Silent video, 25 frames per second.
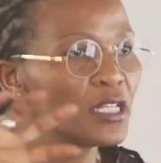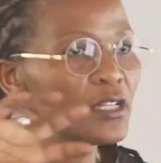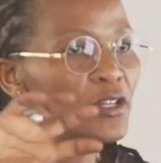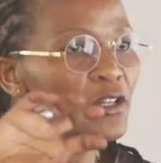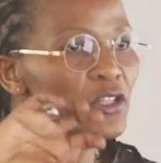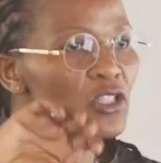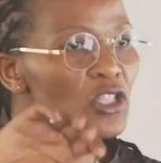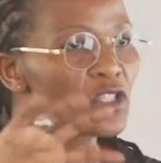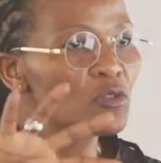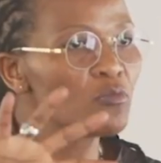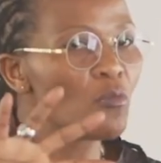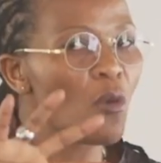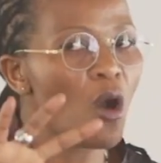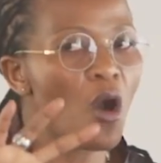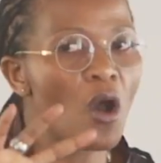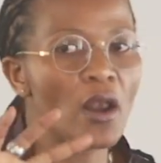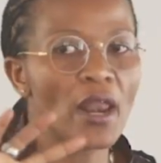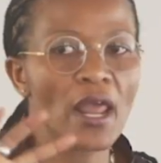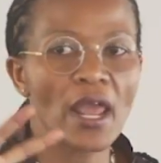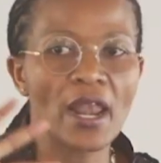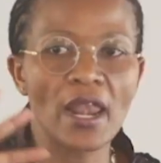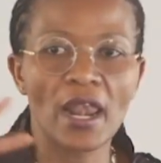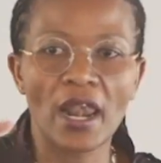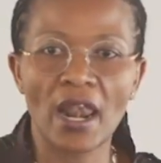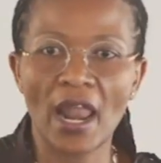in small
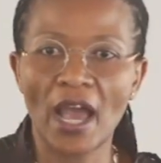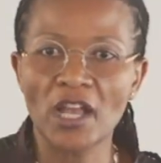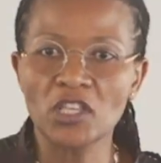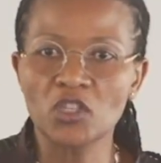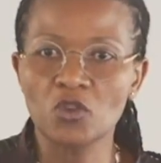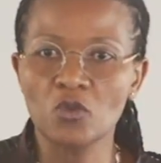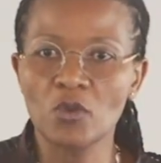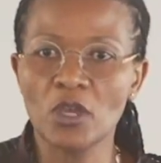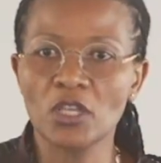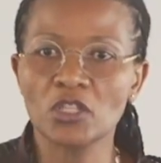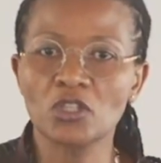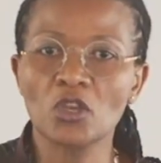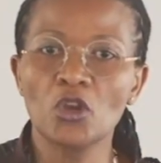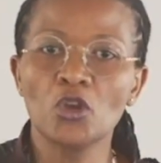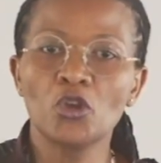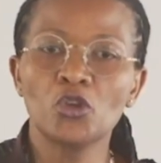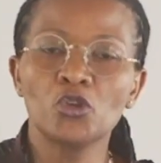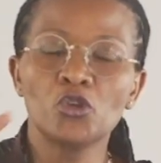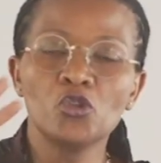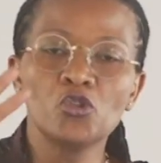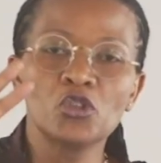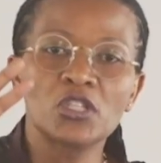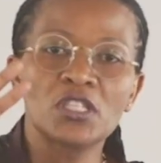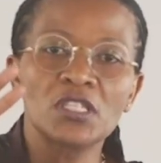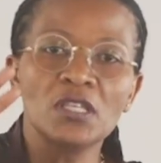and large ways.
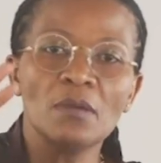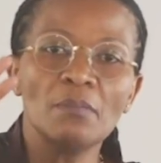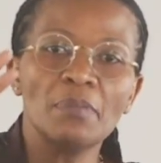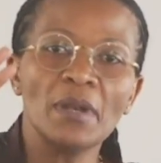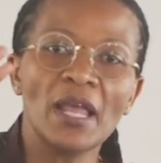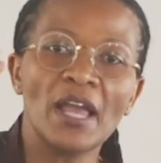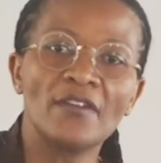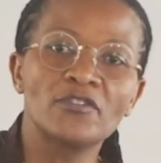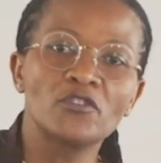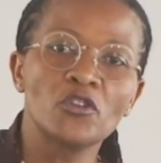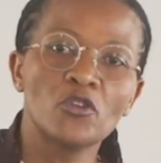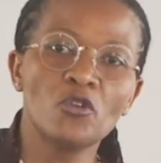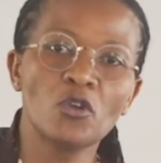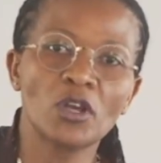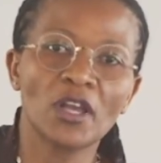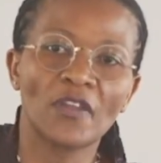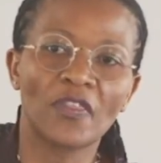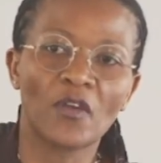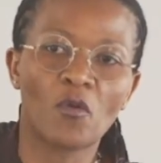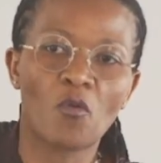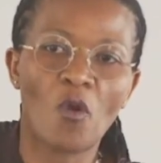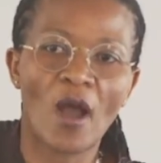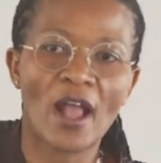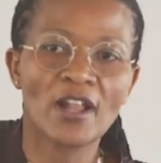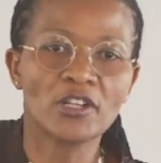You simply have to look at
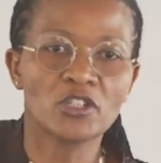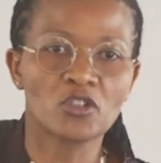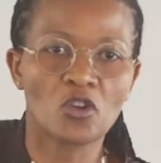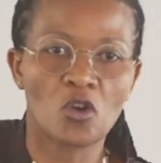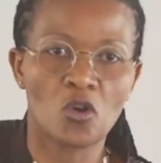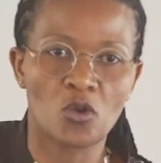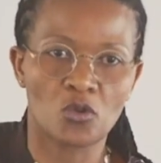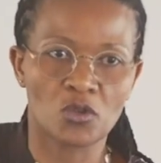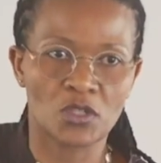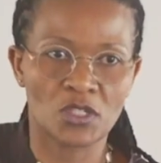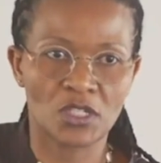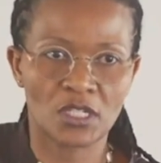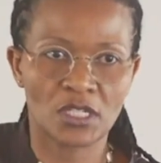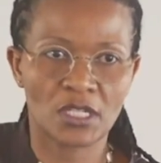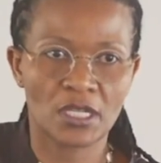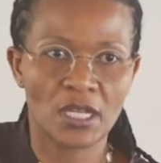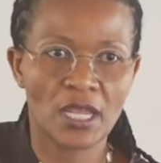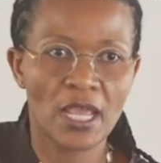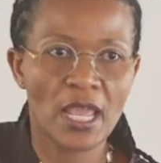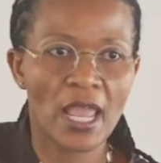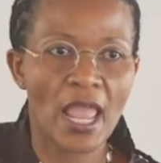the wild coast